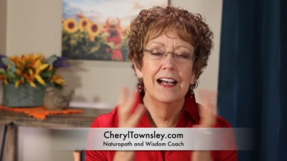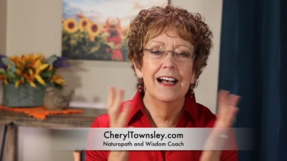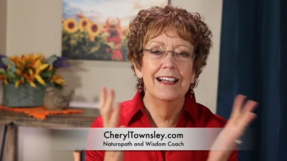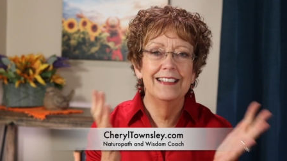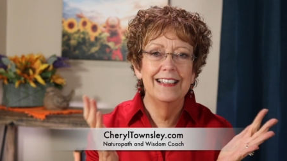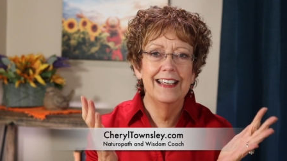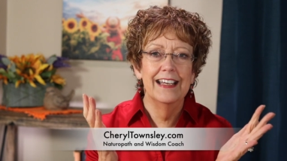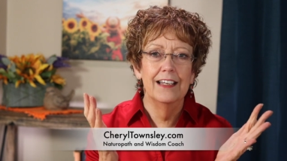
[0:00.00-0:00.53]

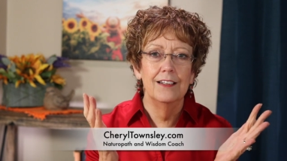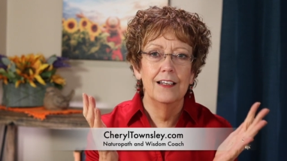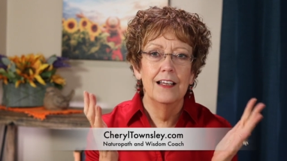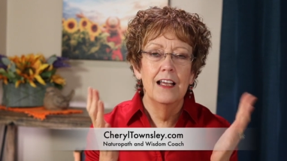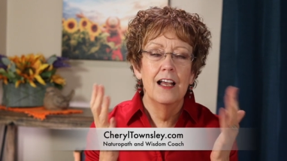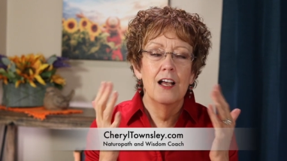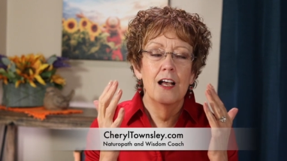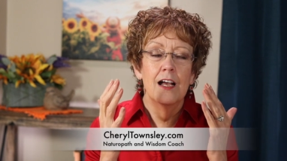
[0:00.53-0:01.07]
Again,
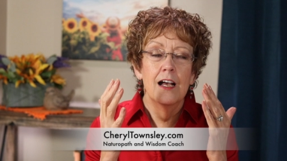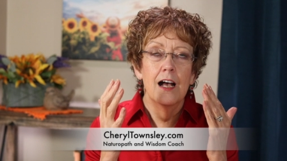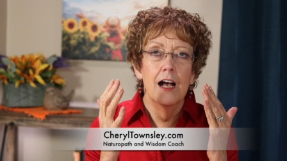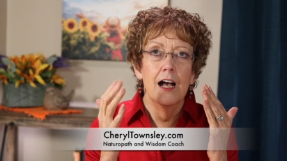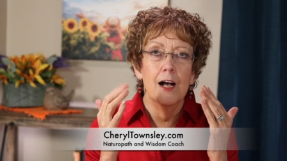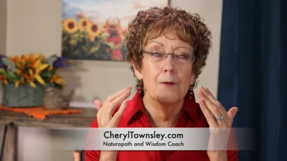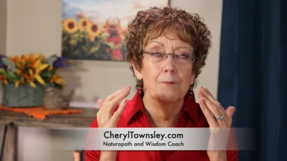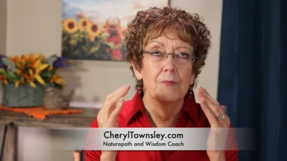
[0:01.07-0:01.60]

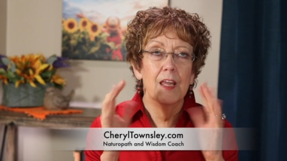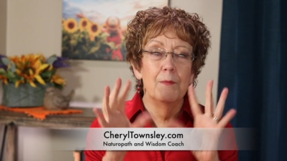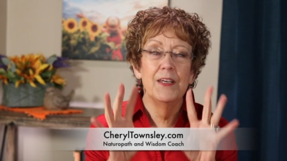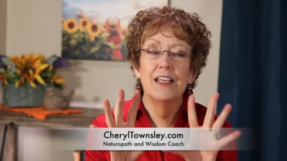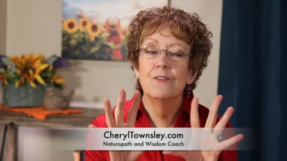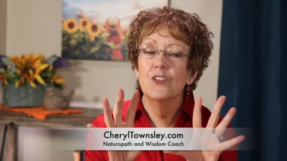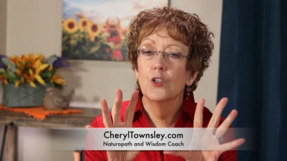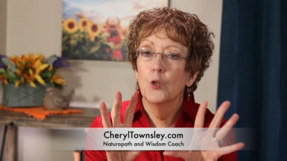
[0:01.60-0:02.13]
um, let me
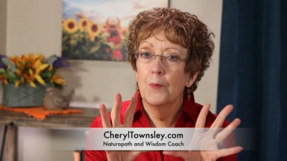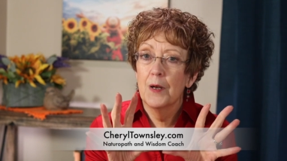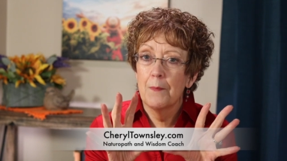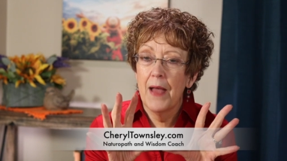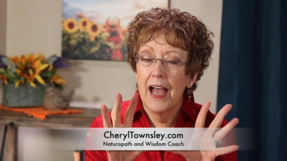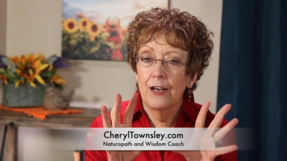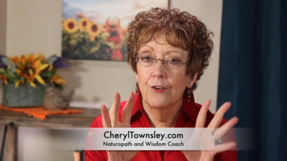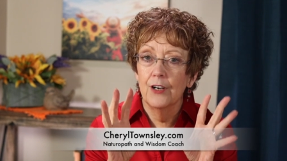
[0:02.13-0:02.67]
give you a little bit of
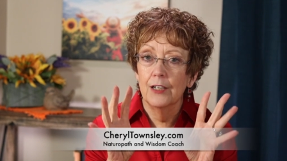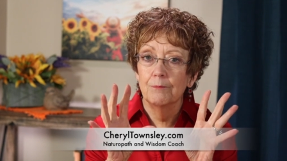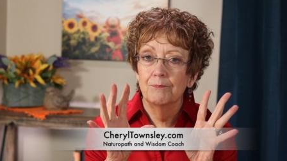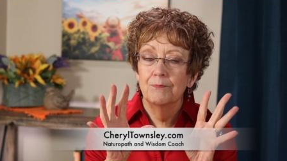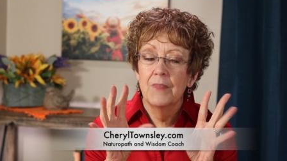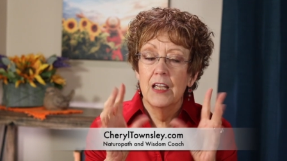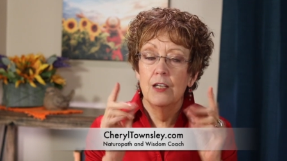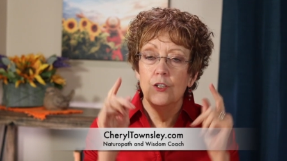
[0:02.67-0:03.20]
background.
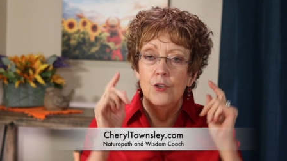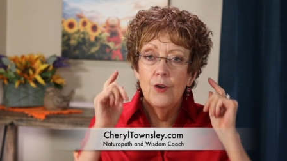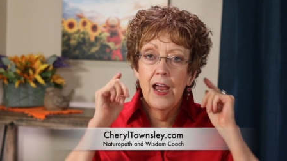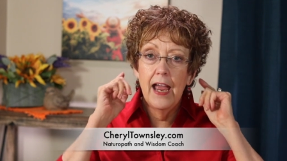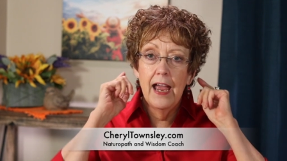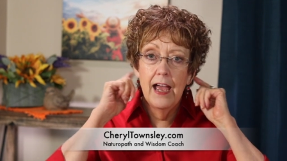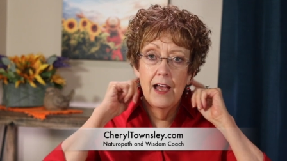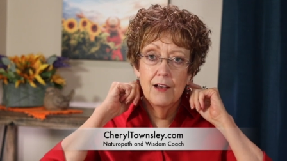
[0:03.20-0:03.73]
You
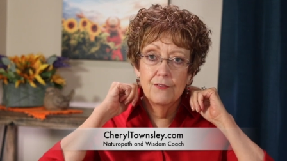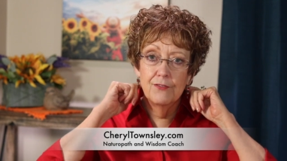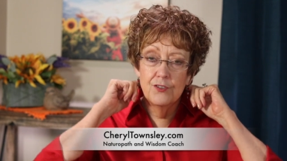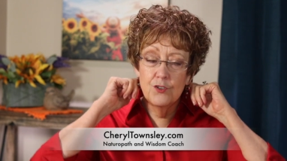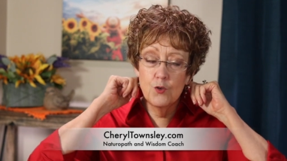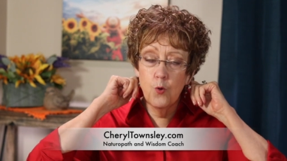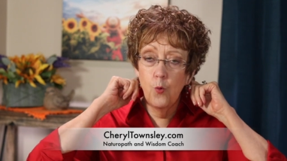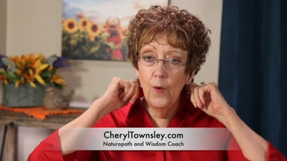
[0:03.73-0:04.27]
have
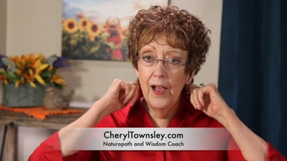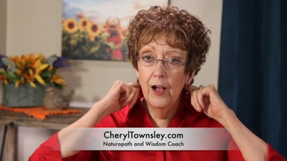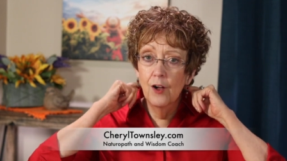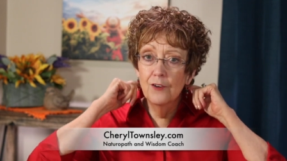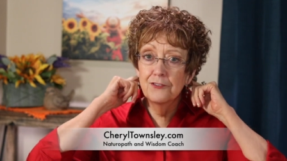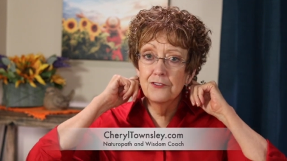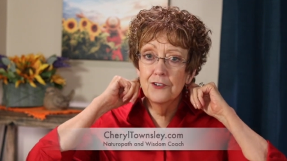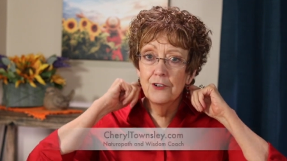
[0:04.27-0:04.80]

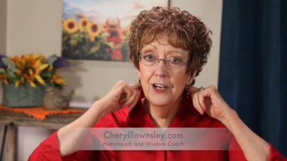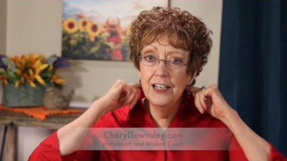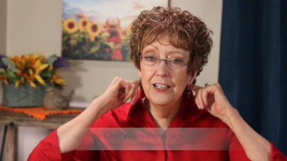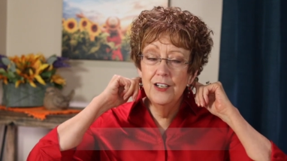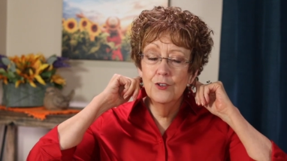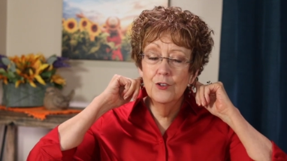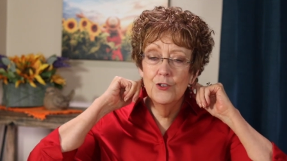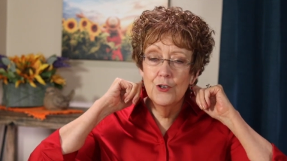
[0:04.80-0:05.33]
12
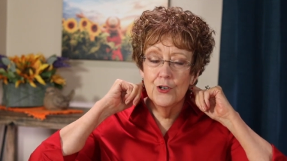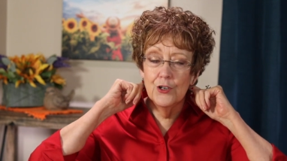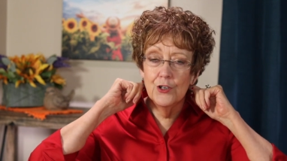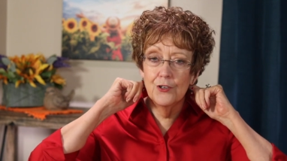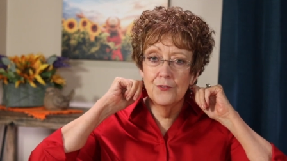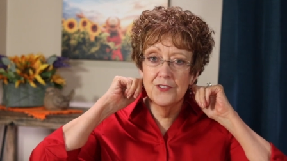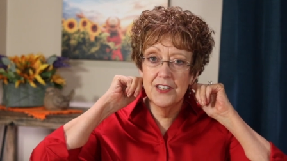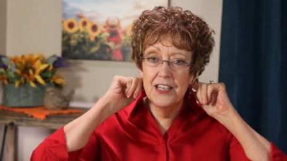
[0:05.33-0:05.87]
cranial
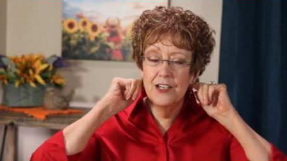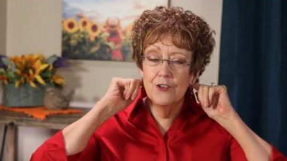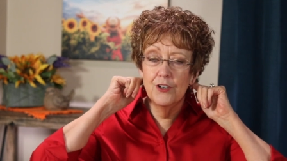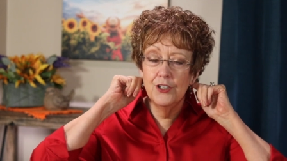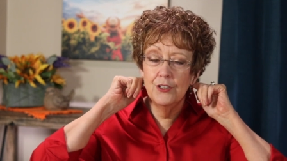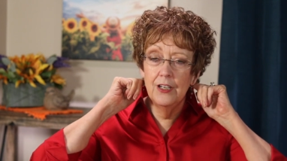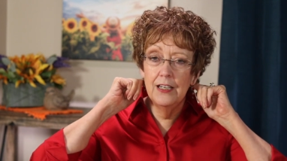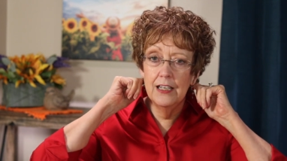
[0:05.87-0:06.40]
nerves here
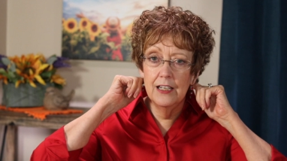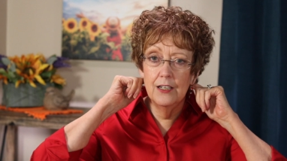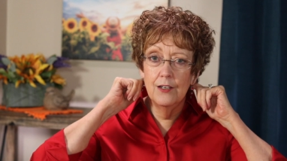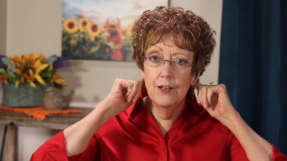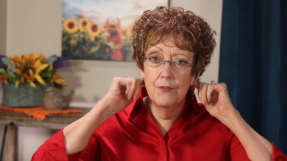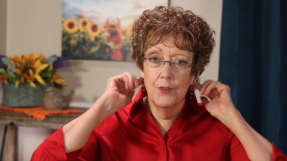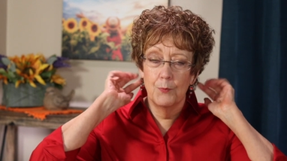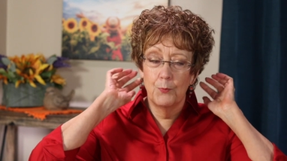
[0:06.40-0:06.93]
in,
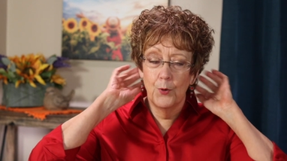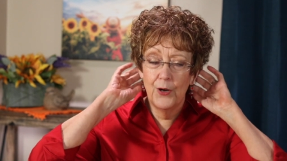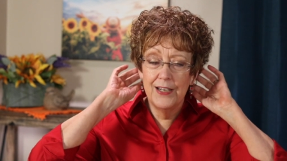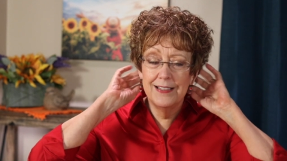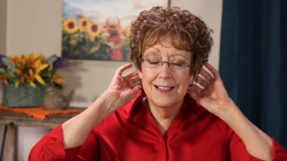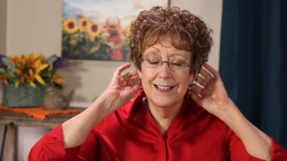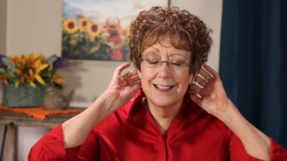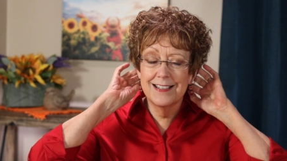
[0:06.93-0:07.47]
in the
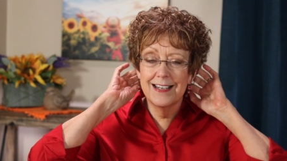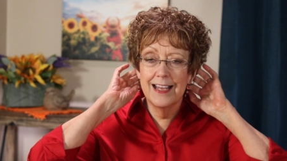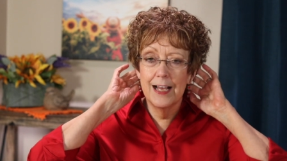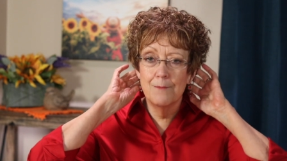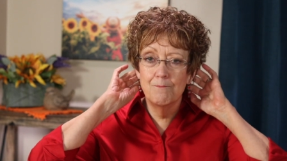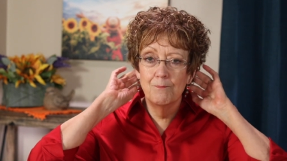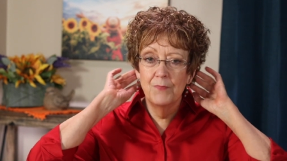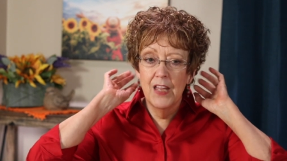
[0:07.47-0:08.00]
brain
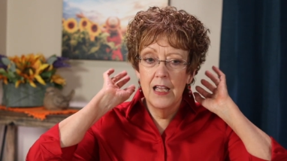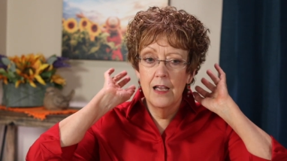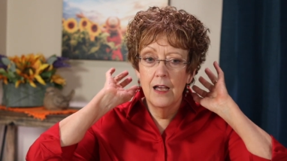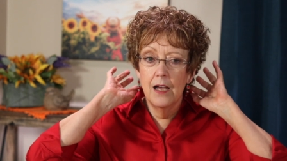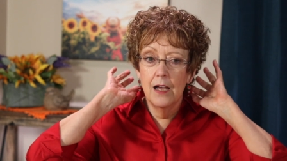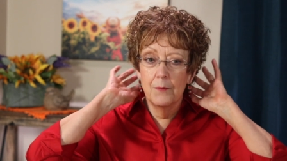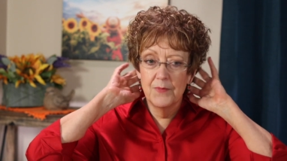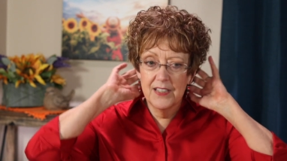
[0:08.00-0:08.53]
stem,
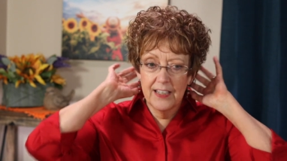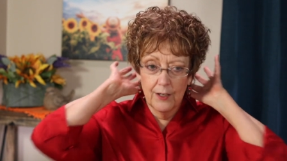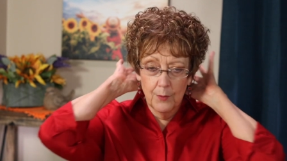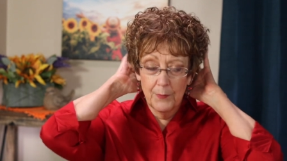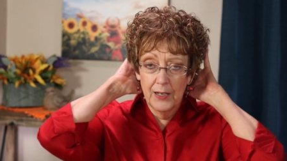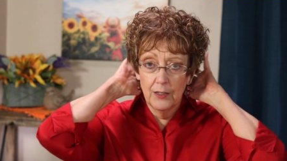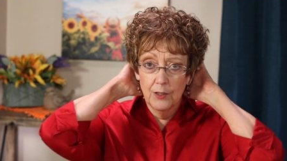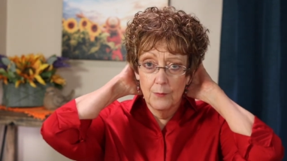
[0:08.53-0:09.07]
um,
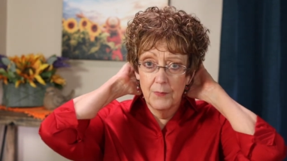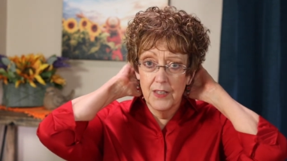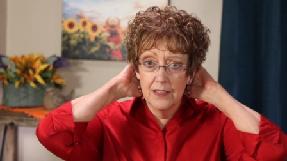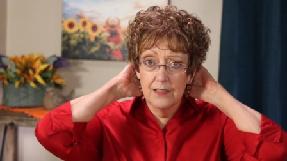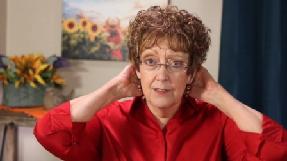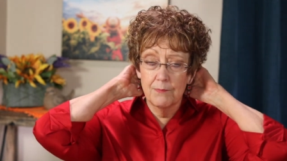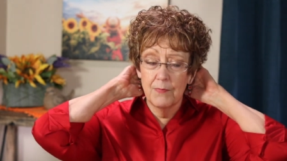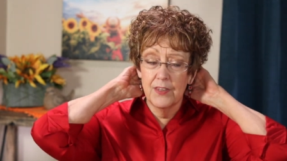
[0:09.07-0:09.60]
cerebellum,
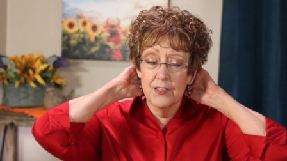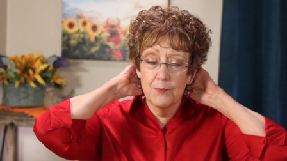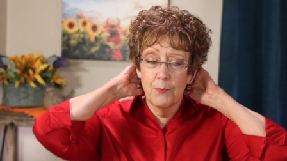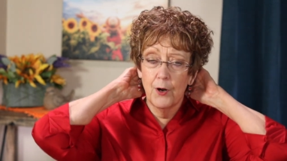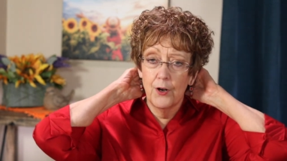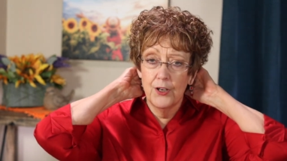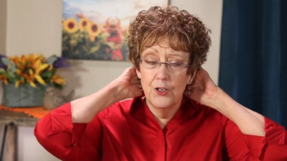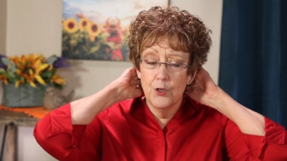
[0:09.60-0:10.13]
this, this
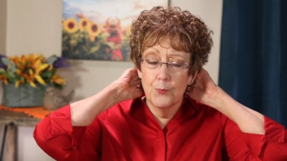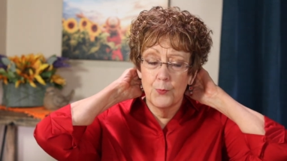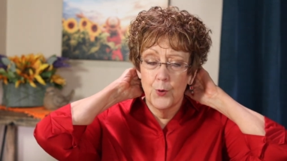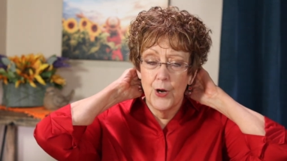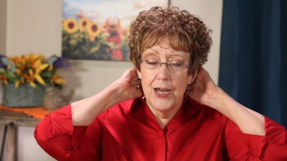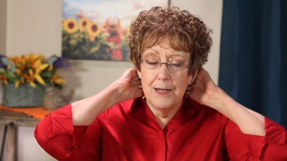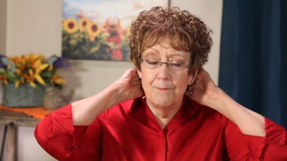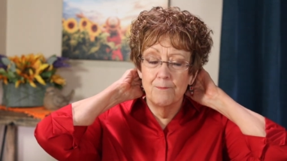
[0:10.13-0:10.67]
part of your
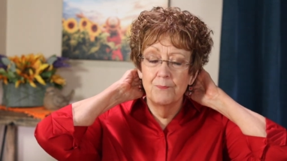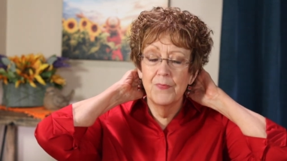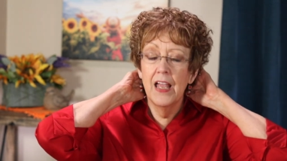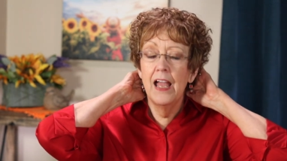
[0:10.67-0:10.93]
brain.